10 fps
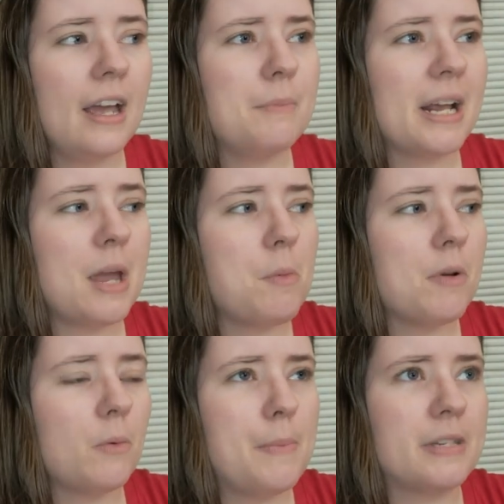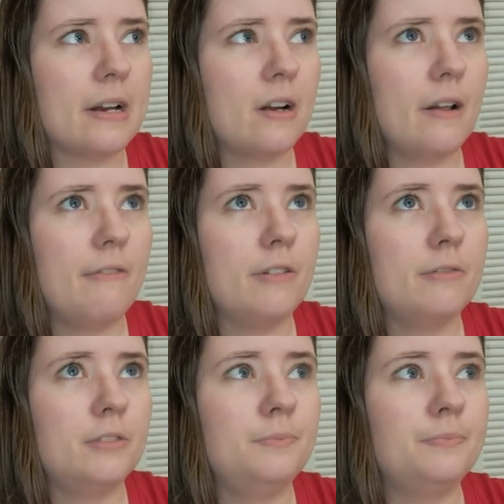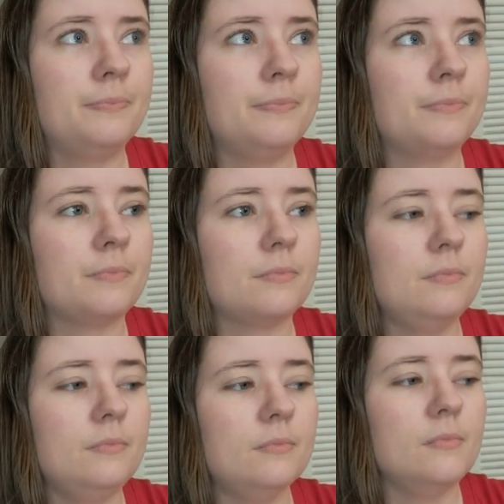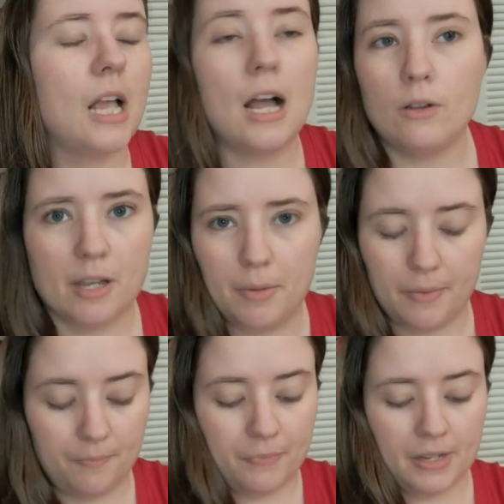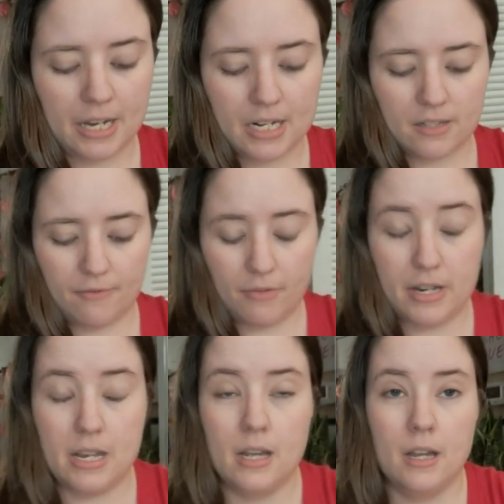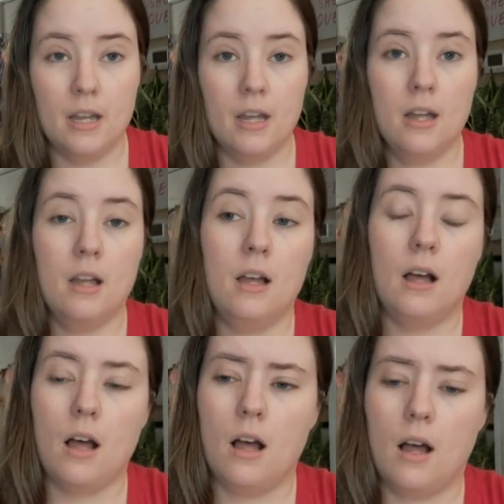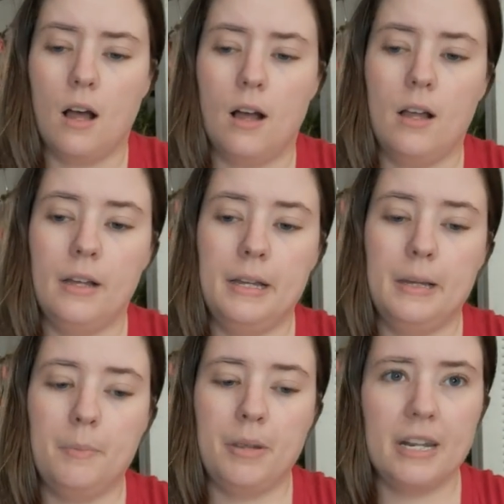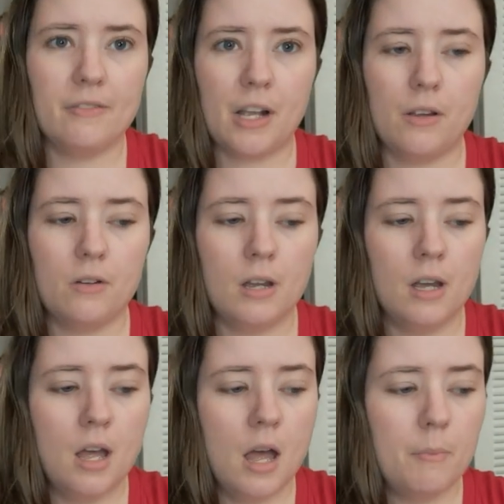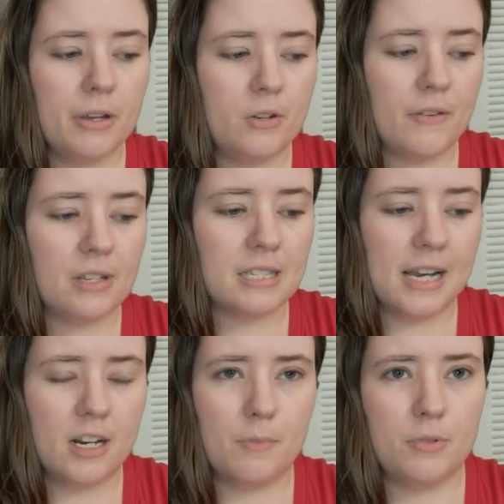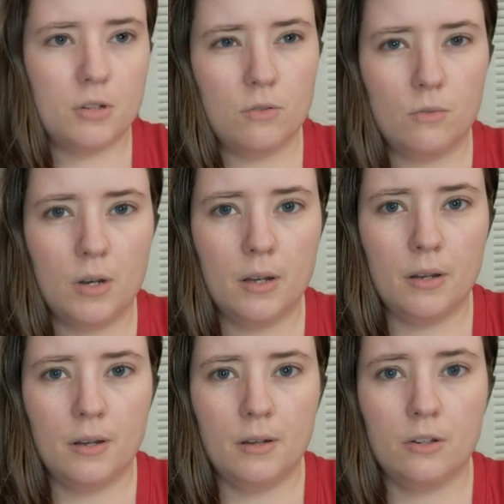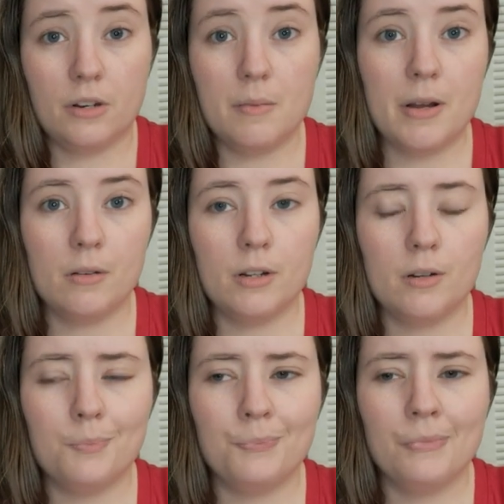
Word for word: but I can't remember the website I got it off of. I'll link it below. It is a free uh, P D F download, but you do have to sign up to your email, you know,